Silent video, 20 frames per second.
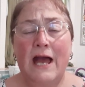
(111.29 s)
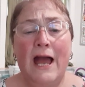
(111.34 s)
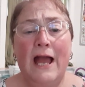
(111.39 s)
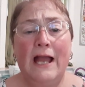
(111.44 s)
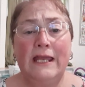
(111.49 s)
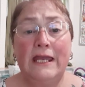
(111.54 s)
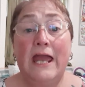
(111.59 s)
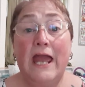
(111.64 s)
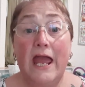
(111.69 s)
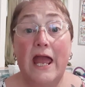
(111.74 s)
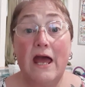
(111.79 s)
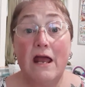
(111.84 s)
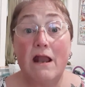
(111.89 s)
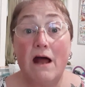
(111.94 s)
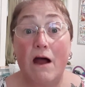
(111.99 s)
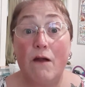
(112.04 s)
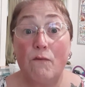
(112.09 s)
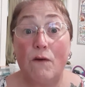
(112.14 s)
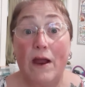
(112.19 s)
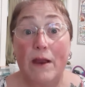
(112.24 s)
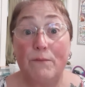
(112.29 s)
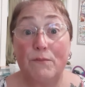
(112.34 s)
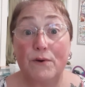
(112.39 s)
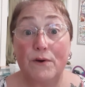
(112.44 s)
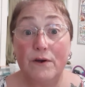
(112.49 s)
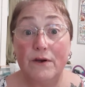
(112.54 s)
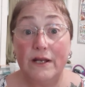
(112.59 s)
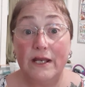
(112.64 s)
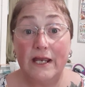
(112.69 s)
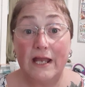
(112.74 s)
I cannot write
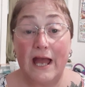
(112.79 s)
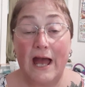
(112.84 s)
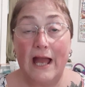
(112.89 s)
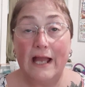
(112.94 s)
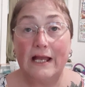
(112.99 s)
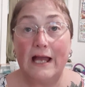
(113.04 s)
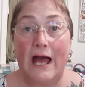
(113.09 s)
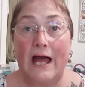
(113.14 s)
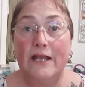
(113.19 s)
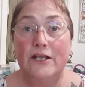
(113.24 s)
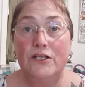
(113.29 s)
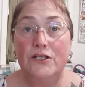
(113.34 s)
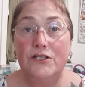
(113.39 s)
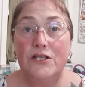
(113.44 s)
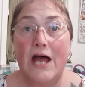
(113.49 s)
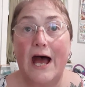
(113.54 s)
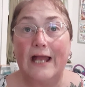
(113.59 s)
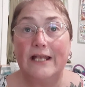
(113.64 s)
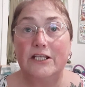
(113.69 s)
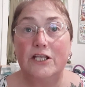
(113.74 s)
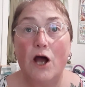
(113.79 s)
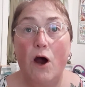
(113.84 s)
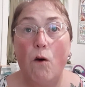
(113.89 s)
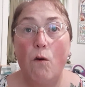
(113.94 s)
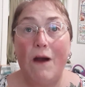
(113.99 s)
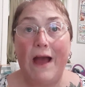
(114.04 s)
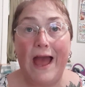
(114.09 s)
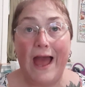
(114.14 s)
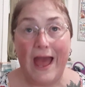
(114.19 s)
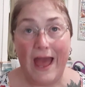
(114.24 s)
pretty. I
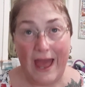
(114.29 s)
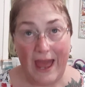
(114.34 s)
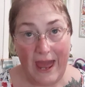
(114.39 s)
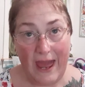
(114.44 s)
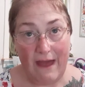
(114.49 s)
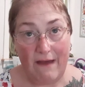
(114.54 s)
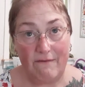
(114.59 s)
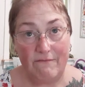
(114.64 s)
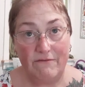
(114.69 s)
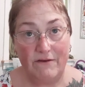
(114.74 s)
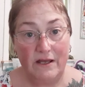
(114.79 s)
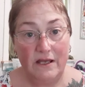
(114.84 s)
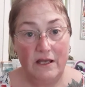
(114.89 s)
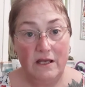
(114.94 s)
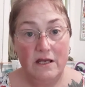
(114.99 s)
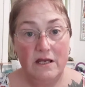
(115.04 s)
don't have